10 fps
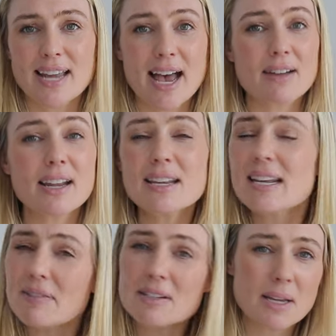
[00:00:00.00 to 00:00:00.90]
down, and
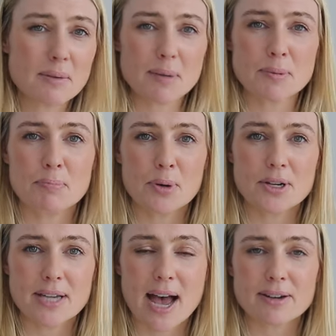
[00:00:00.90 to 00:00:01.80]
even sometimes
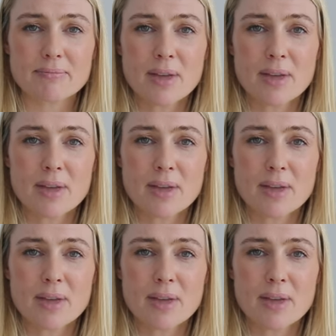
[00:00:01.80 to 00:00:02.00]
burnt out.